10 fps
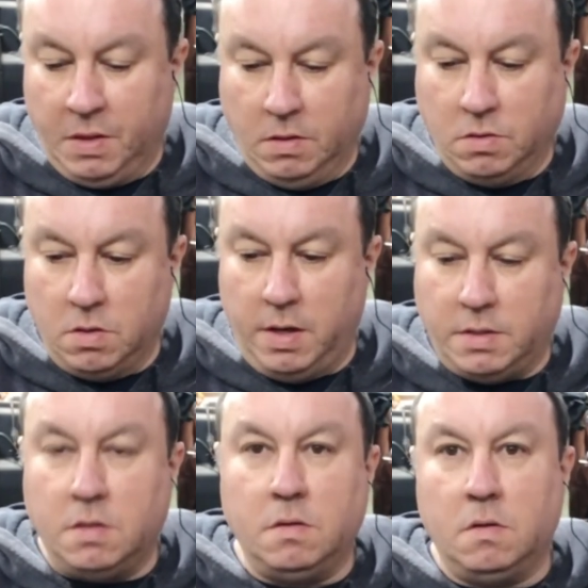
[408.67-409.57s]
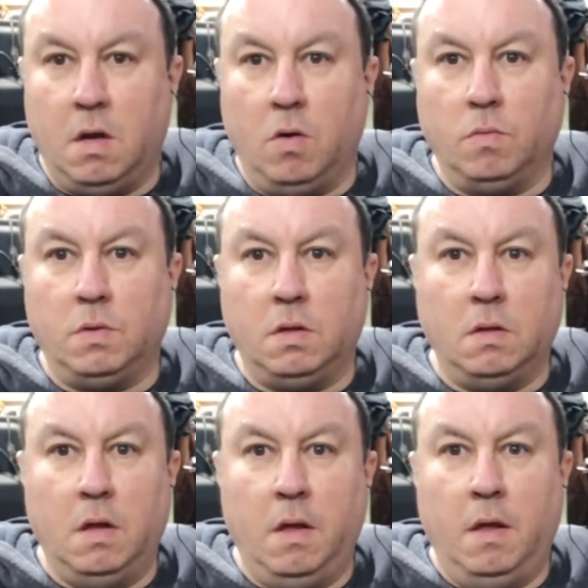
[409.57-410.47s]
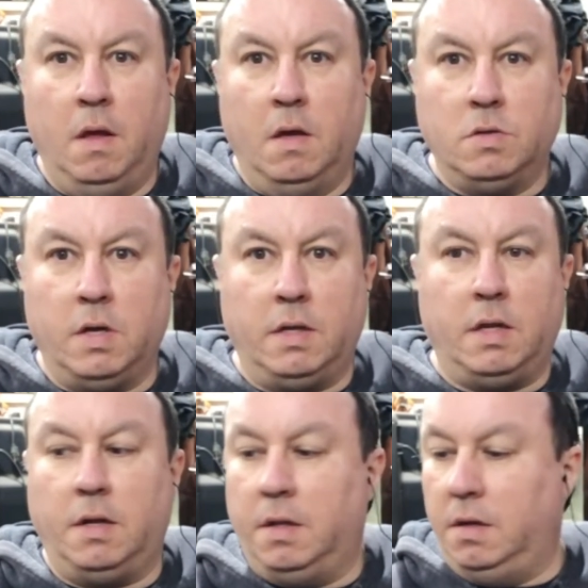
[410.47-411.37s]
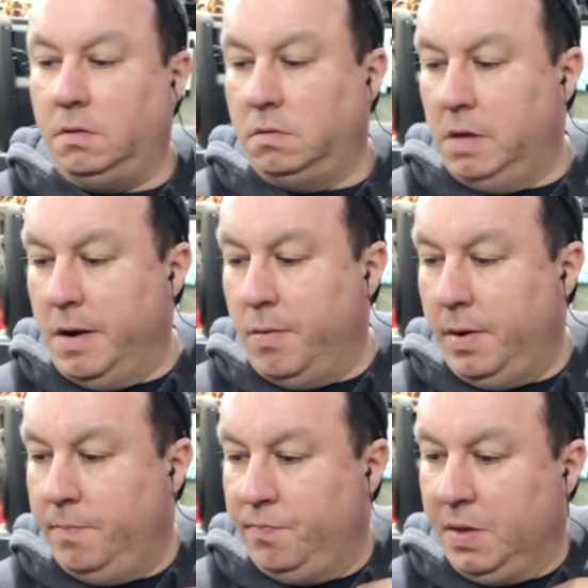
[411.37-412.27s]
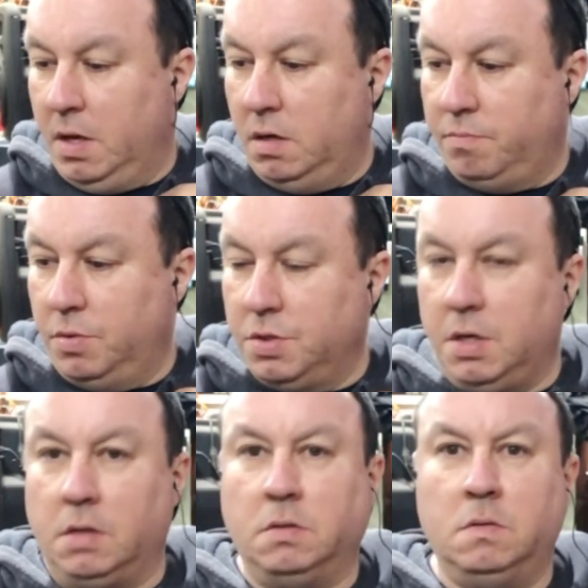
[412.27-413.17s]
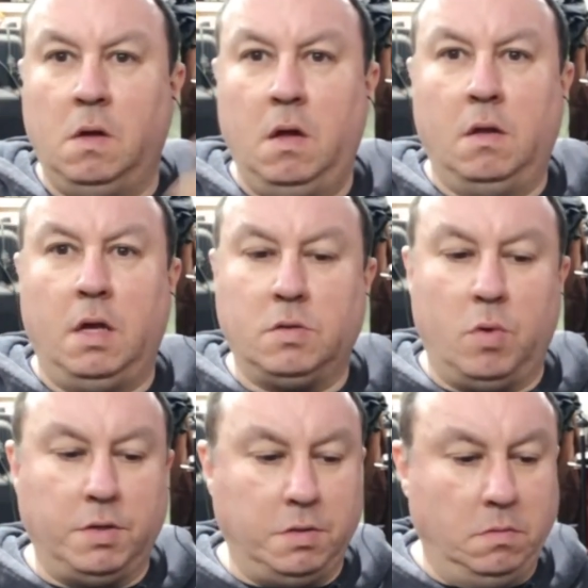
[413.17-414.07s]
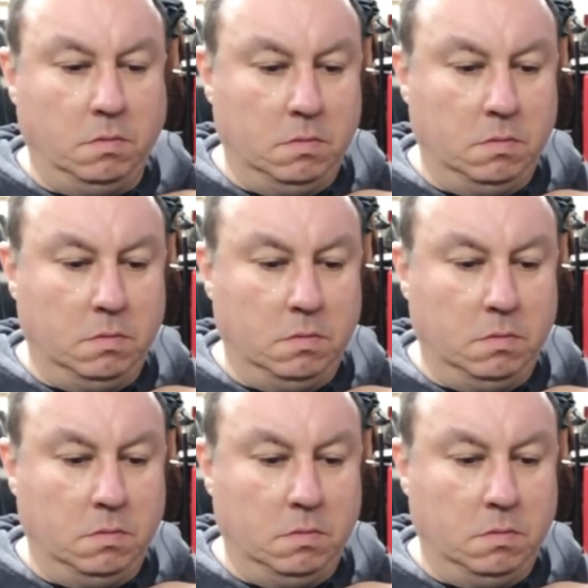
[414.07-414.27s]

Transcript: So that's how. So I gotta dial it in. Anyway, enough bullshitting. Thanks for watching.